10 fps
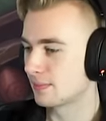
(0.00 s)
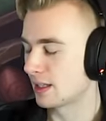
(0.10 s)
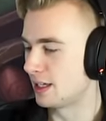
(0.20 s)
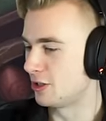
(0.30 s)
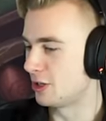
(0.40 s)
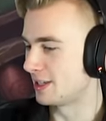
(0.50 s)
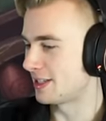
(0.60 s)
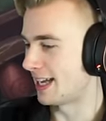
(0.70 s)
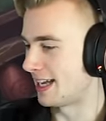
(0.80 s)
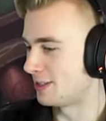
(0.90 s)
He
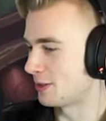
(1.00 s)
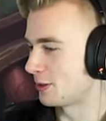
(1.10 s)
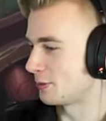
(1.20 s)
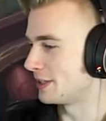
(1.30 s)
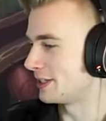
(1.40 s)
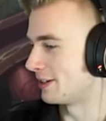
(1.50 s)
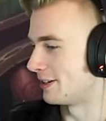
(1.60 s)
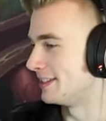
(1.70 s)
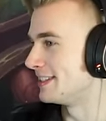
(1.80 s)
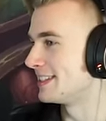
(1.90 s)
just has three
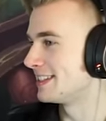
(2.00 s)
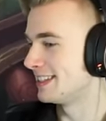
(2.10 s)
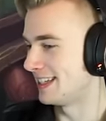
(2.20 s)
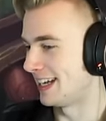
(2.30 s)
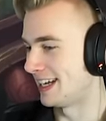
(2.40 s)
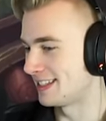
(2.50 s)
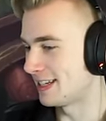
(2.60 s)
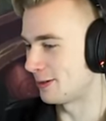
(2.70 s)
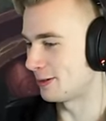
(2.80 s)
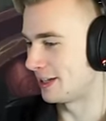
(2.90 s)
cards. Yeah, it's
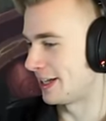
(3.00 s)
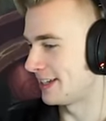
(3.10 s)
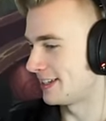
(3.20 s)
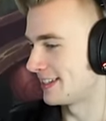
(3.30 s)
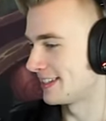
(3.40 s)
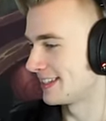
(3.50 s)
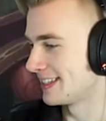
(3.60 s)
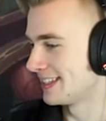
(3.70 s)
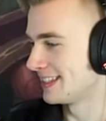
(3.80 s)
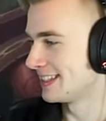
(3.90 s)
not a whole lot.
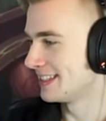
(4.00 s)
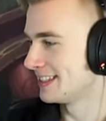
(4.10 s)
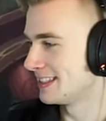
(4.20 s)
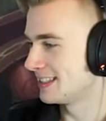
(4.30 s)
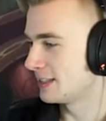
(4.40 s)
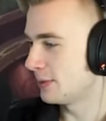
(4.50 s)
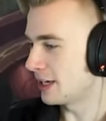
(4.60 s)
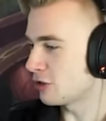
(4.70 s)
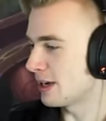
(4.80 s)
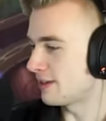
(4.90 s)
We
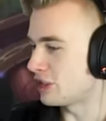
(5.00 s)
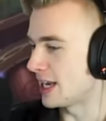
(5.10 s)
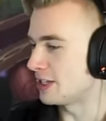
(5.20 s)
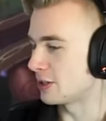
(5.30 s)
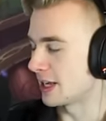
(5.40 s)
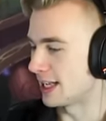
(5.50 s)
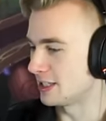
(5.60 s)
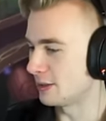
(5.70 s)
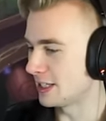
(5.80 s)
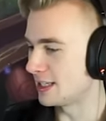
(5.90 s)
actually might have a chance here, guys.
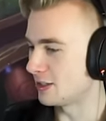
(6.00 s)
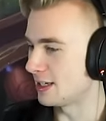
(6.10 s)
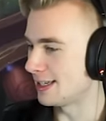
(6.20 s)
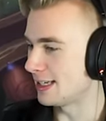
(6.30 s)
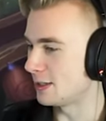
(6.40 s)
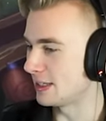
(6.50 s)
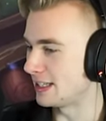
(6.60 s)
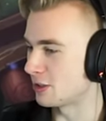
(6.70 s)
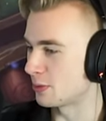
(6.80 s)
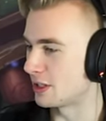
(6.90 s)
He only has he, he only
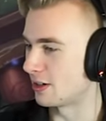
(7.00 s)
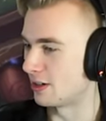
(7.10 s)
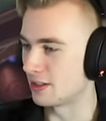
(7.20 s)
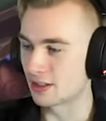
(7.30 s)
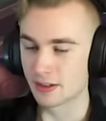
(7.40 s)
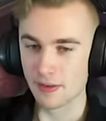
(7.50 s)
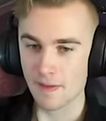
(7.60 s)
has three cards.